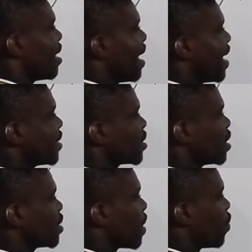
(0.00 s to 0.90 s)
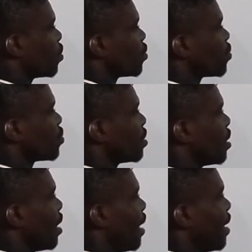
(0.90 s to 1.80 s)
s raised to what?
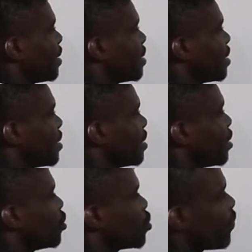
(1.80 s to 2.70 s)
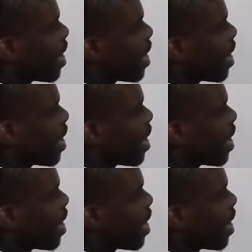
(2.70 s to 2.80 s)
N. So if